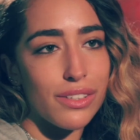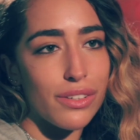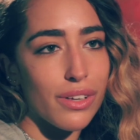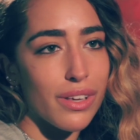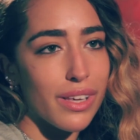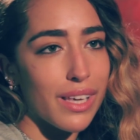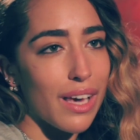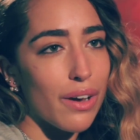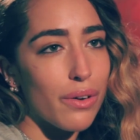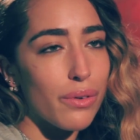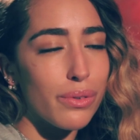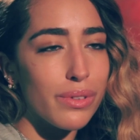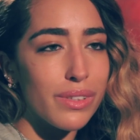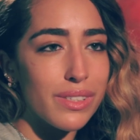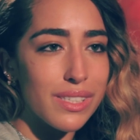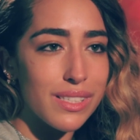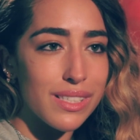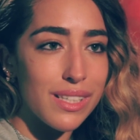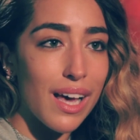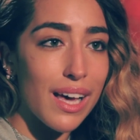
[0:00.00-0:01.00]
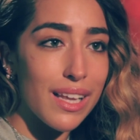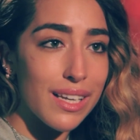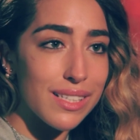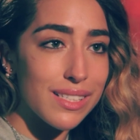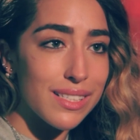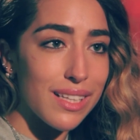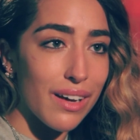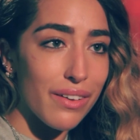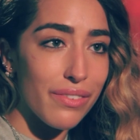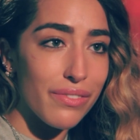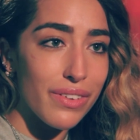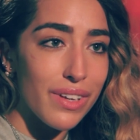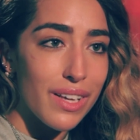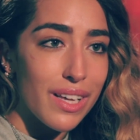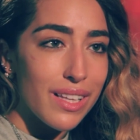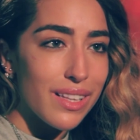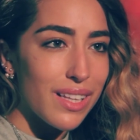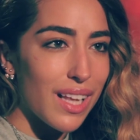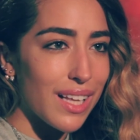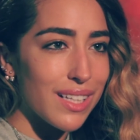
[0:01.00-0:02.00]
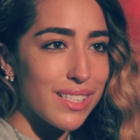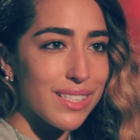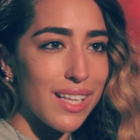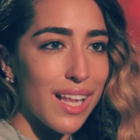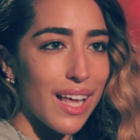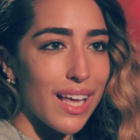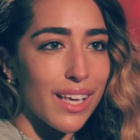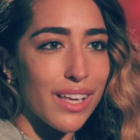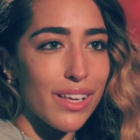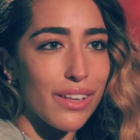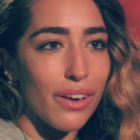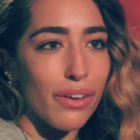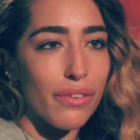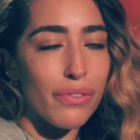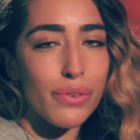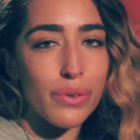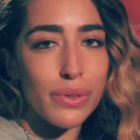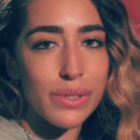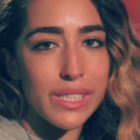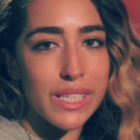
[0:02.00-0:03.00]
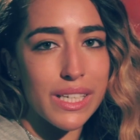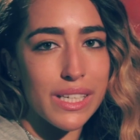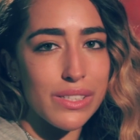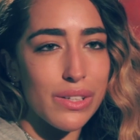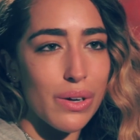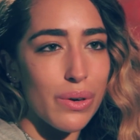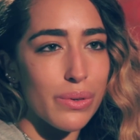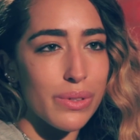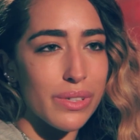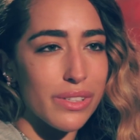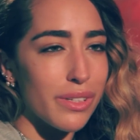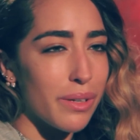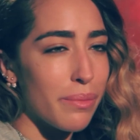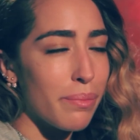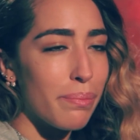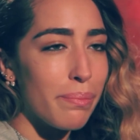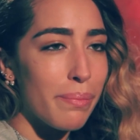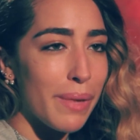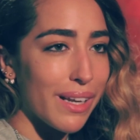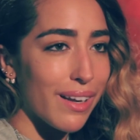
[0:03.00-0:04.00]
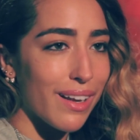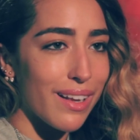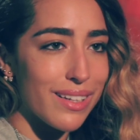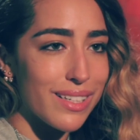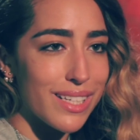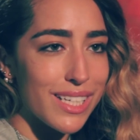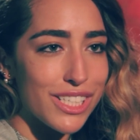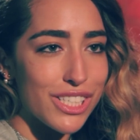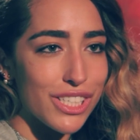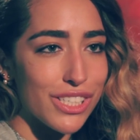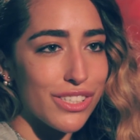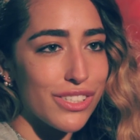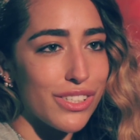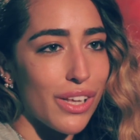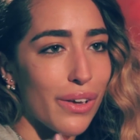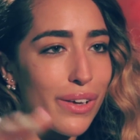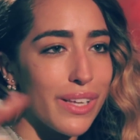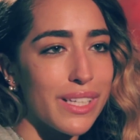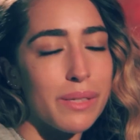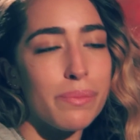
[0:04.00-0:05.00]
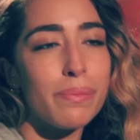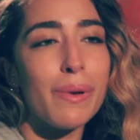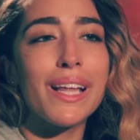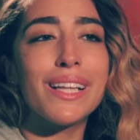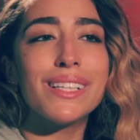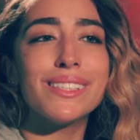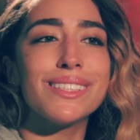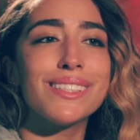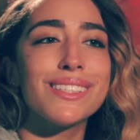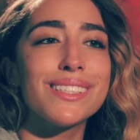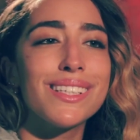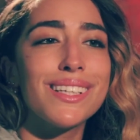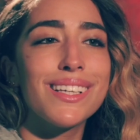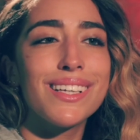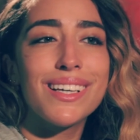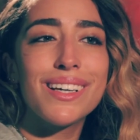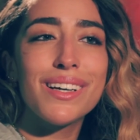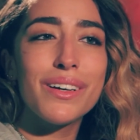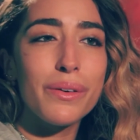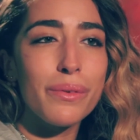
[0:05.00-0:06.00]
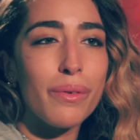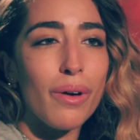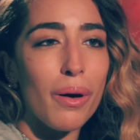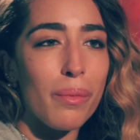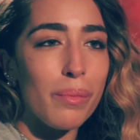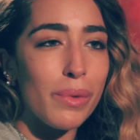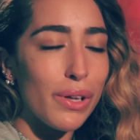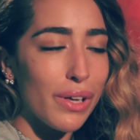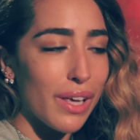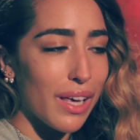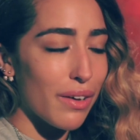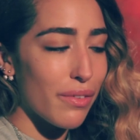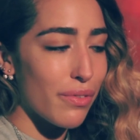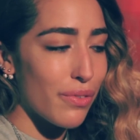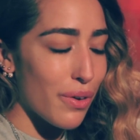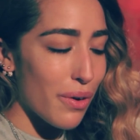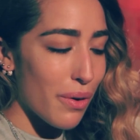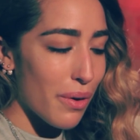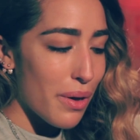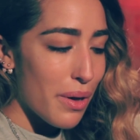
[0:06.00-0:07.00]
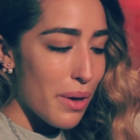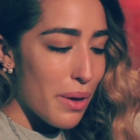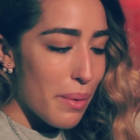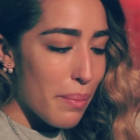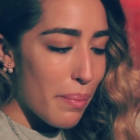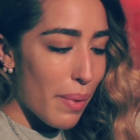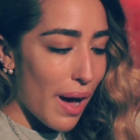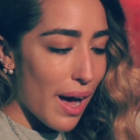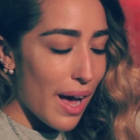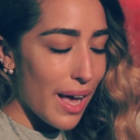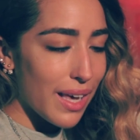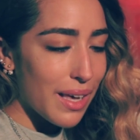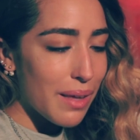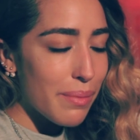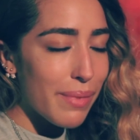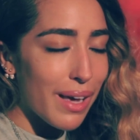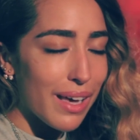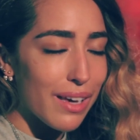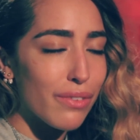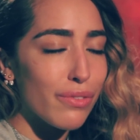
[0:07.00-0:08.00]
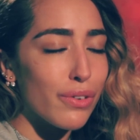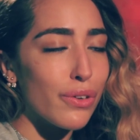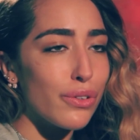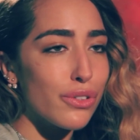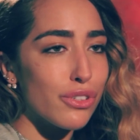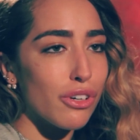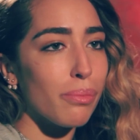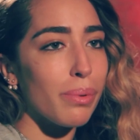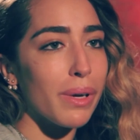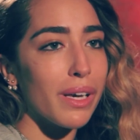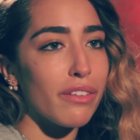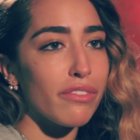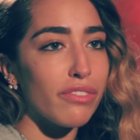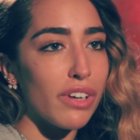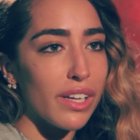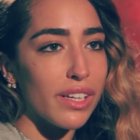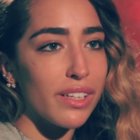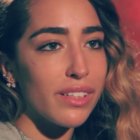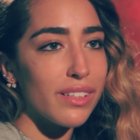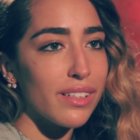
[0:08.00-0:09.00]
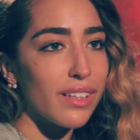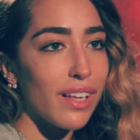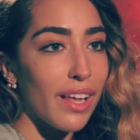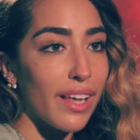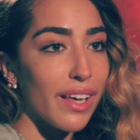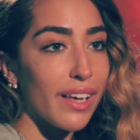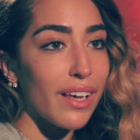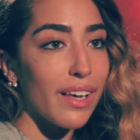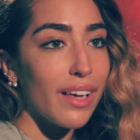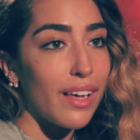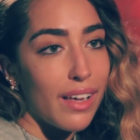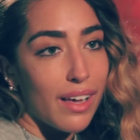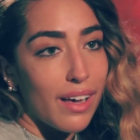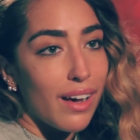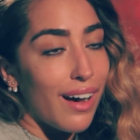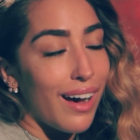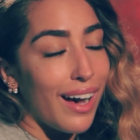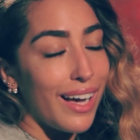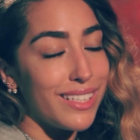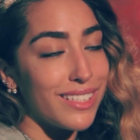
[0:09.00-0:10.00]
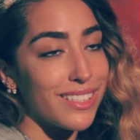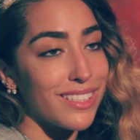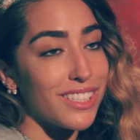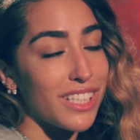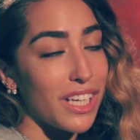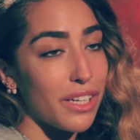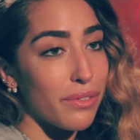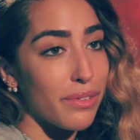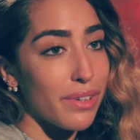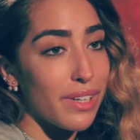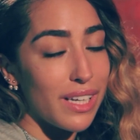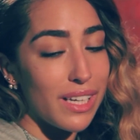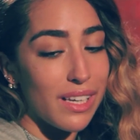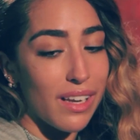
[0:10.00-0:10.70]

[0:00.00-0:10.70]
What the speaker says: you can get all the designer stuff that's like, you know, 40 years old and in mint condition. So it depends what I'm looking for. But I can make food shopping fun. Like I just genuinely